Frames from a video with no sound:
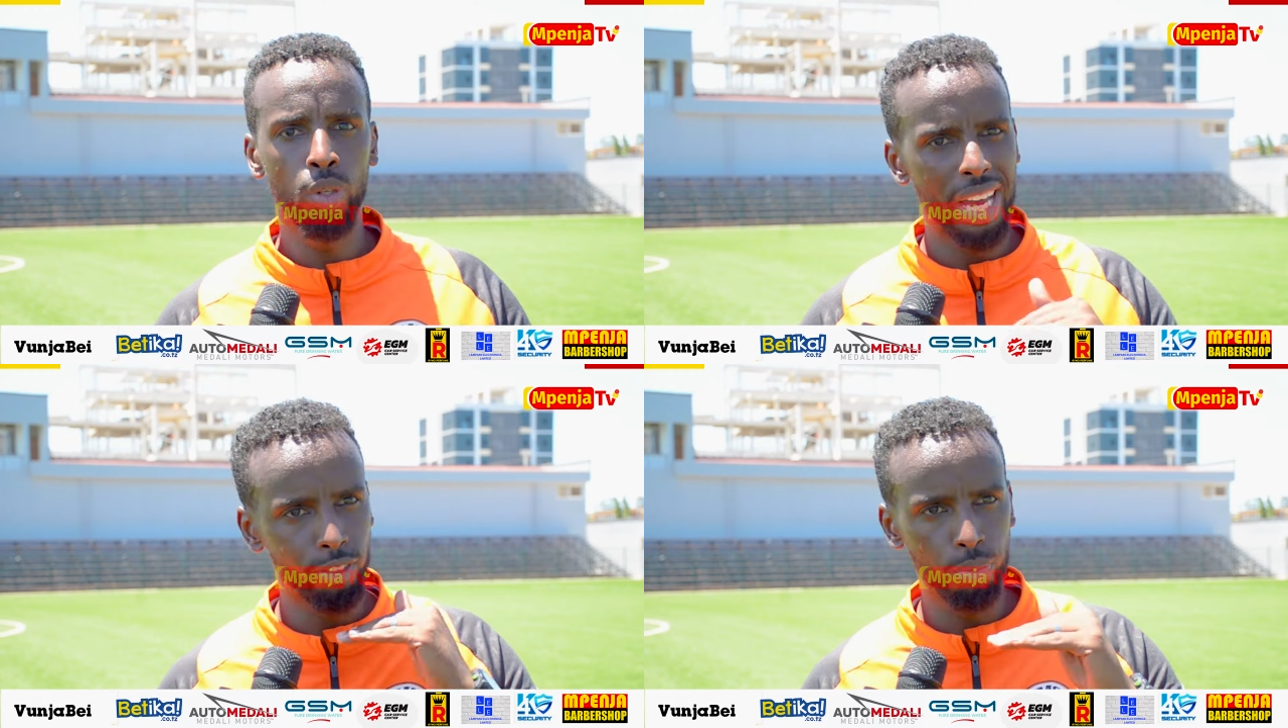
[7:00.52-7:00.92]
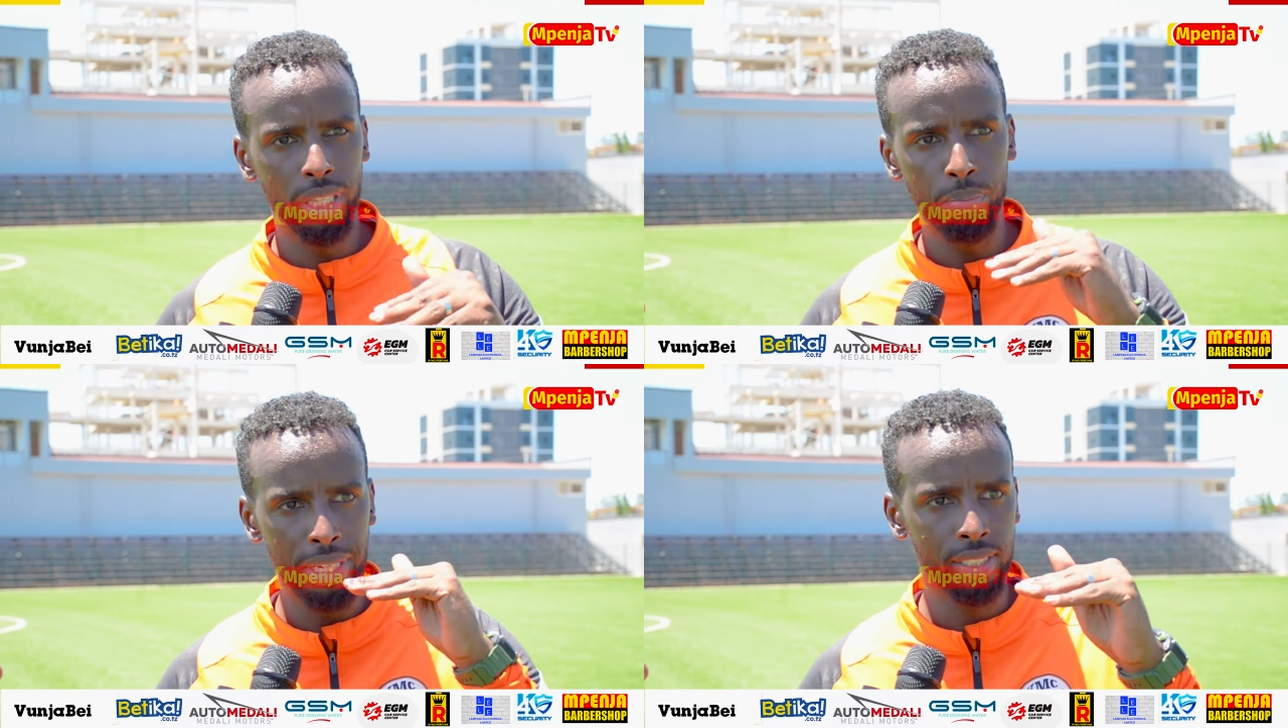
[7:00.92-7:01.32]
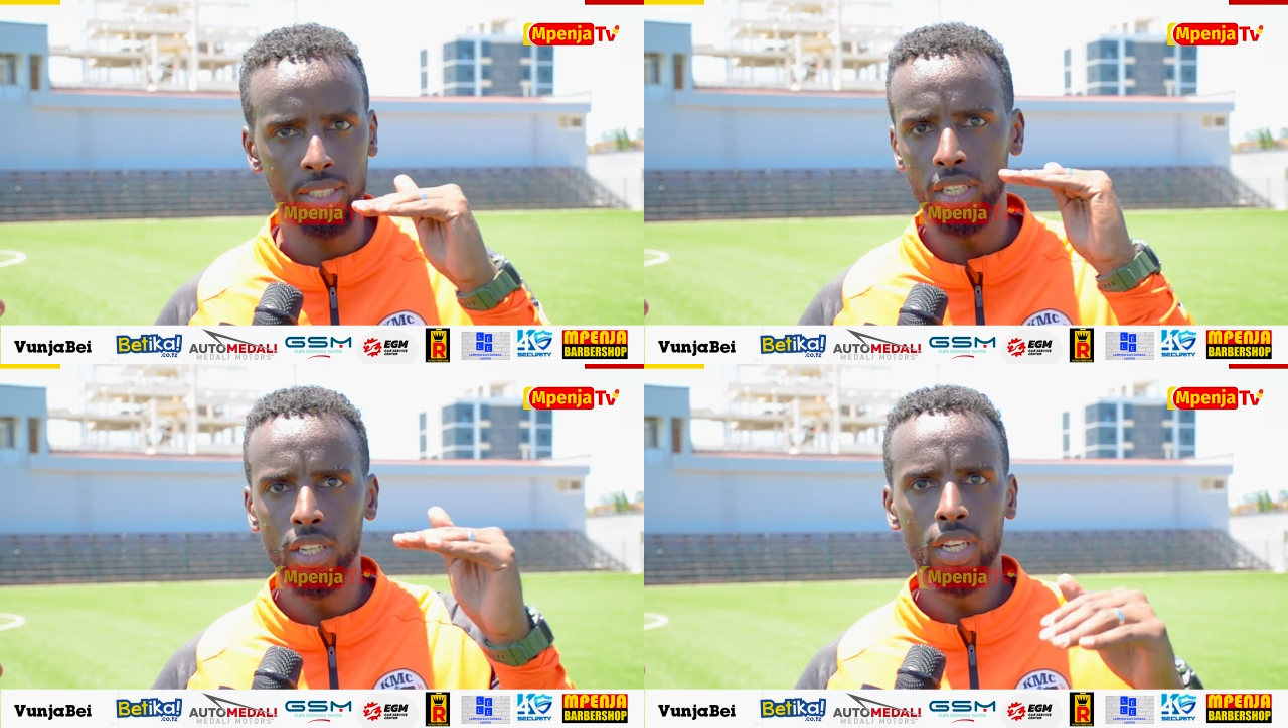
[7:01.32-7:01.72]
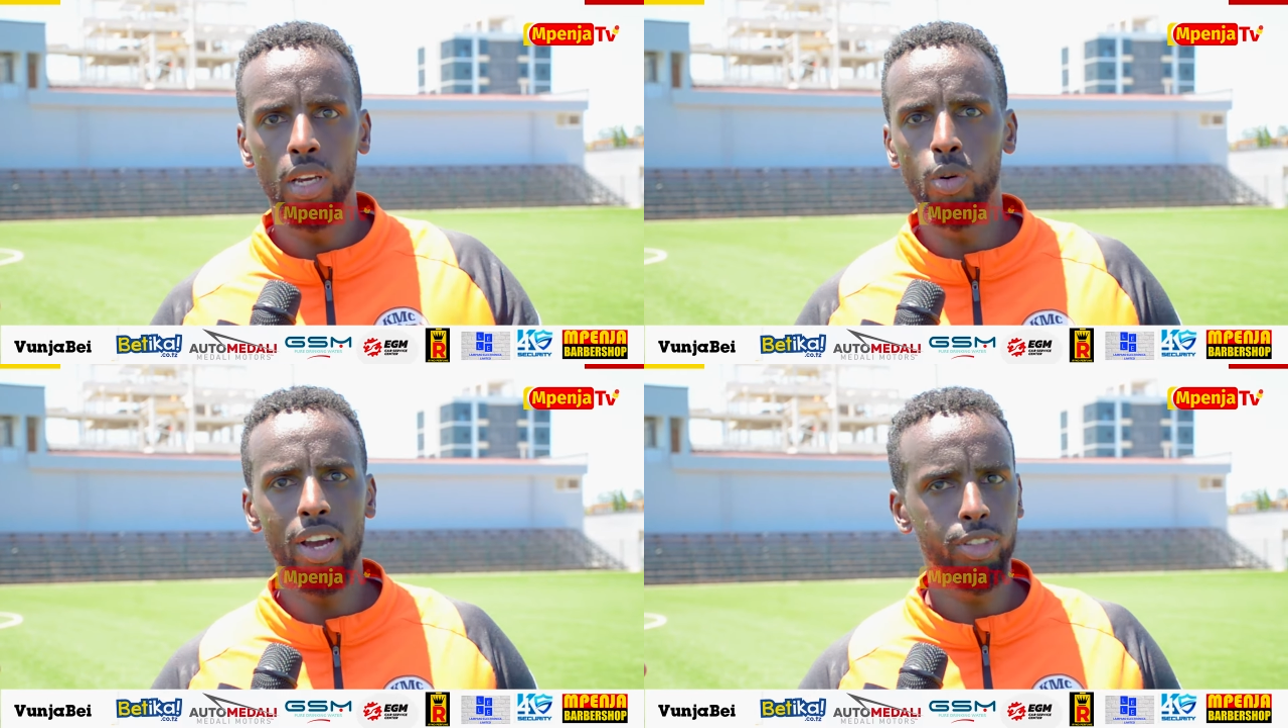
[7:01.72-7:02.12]
we have to be the best
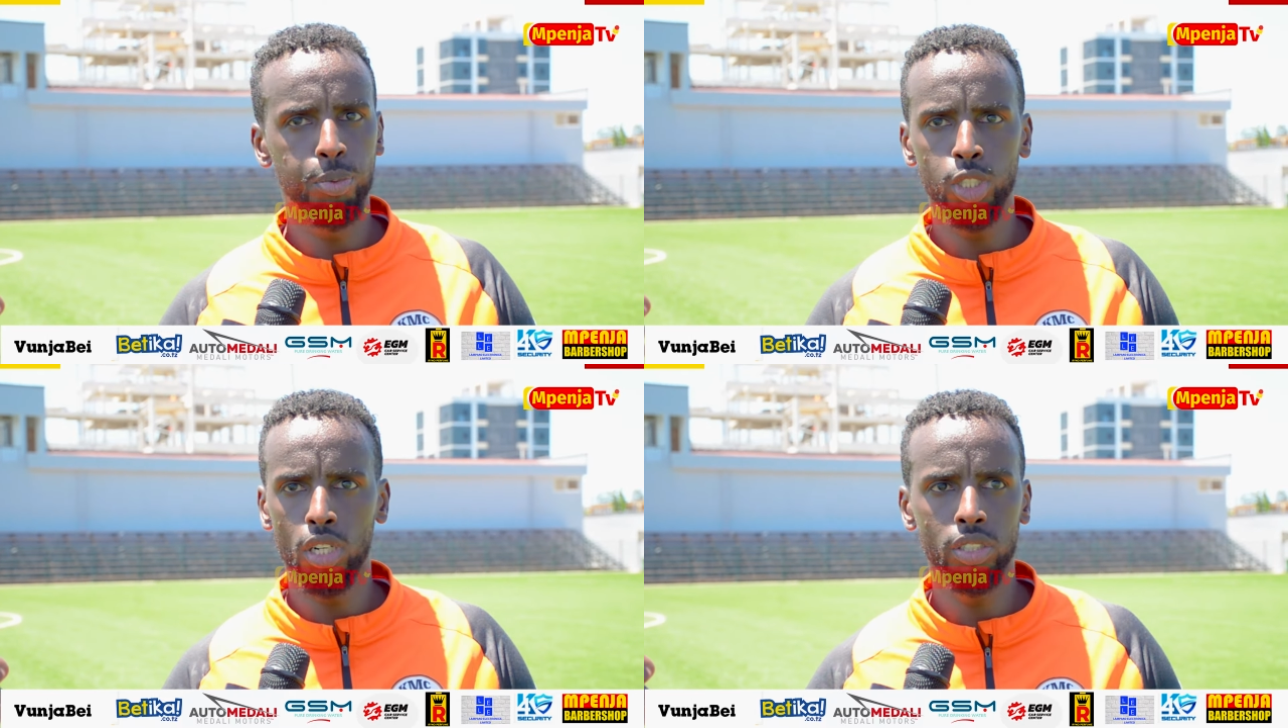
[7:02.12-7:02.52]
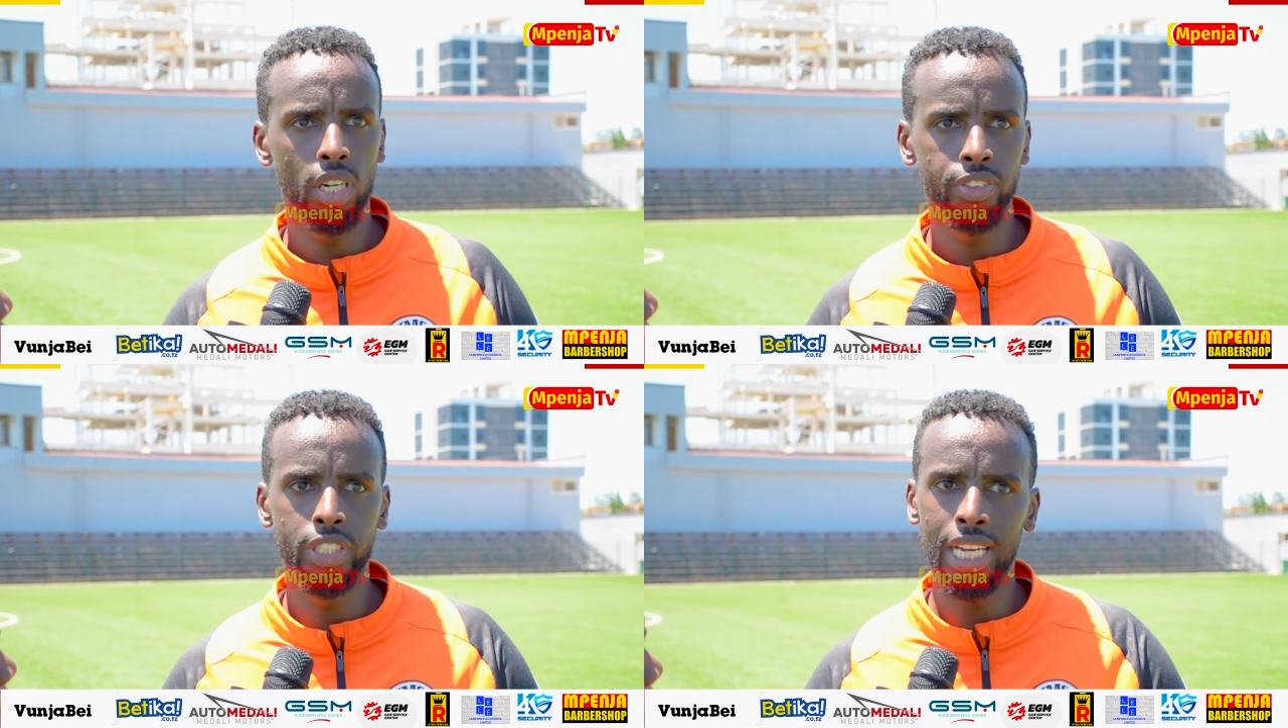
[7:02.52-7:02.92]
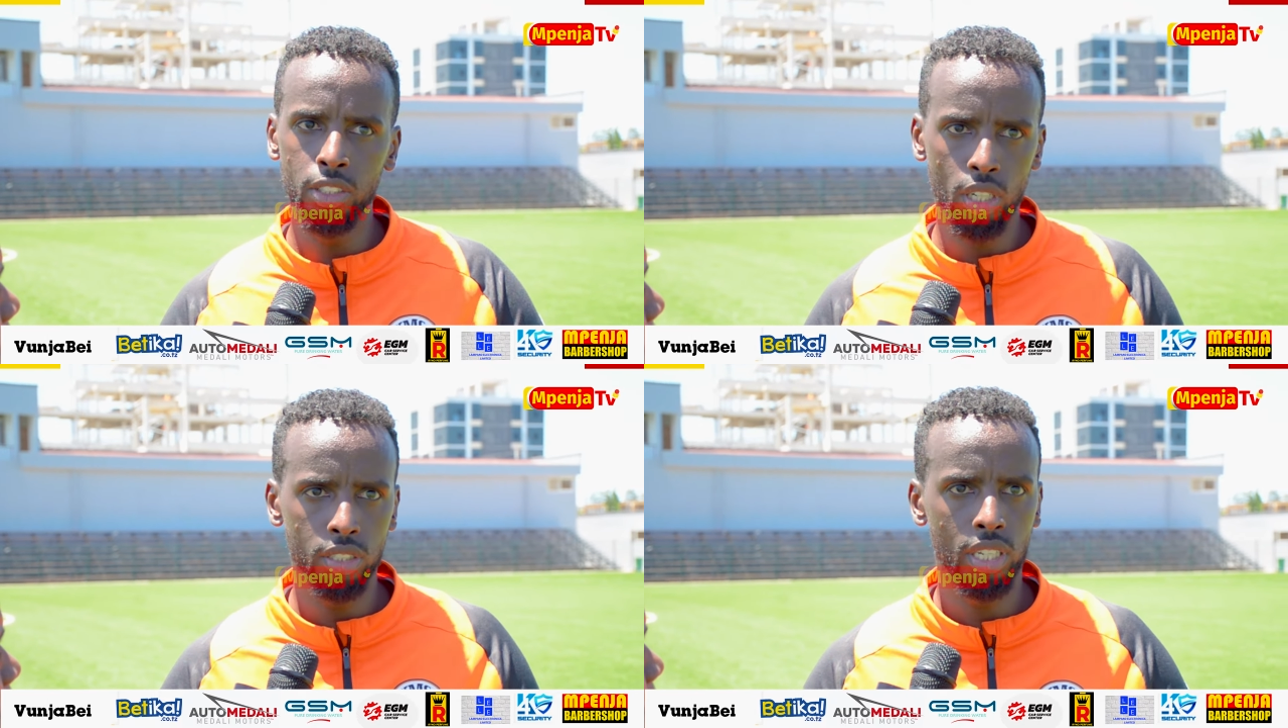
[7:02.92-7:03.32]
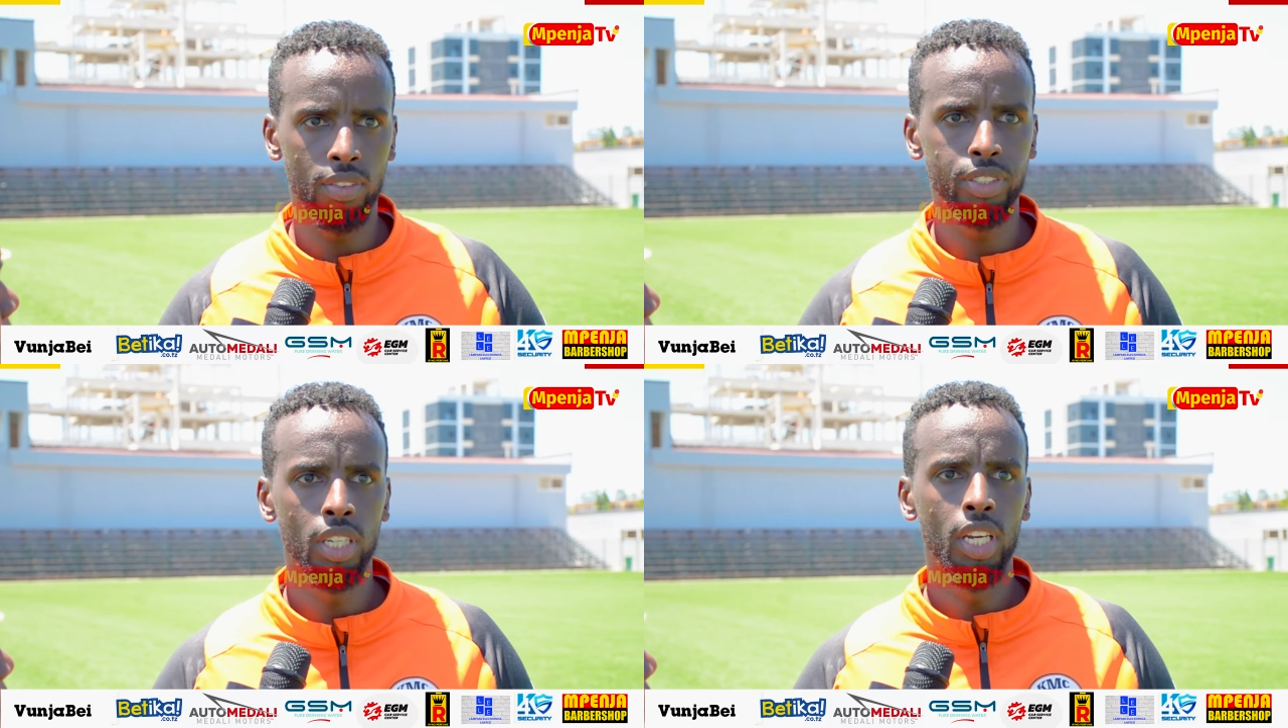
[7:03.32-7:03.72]
and we have to push ourselves, challenge
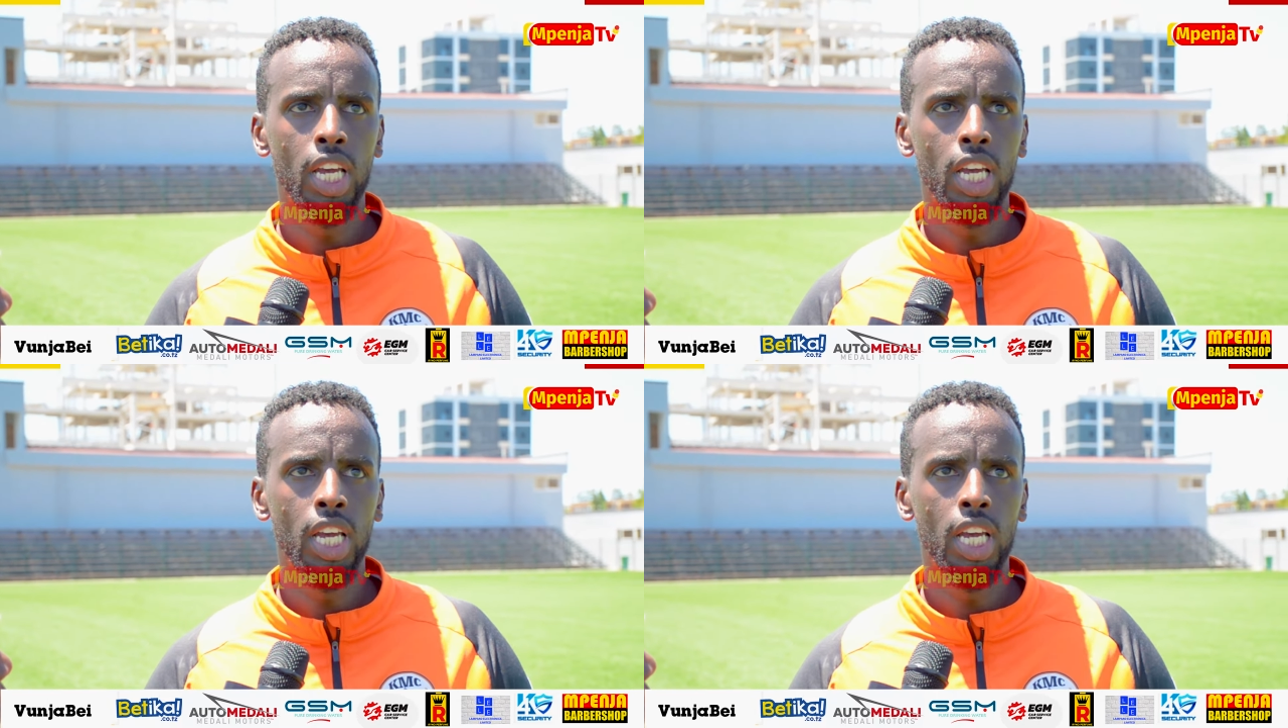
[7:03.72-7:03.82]
ourselves,